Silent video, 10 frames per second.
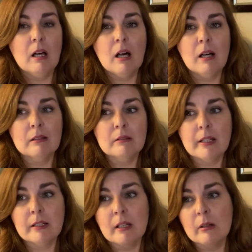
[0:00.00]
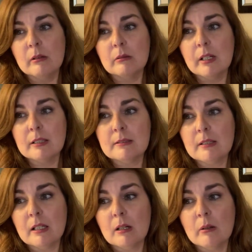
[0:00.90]
uh, let it go and
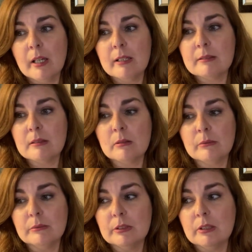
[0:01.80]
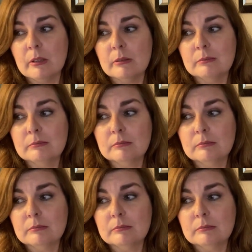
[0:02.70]
say, okay, so, you know,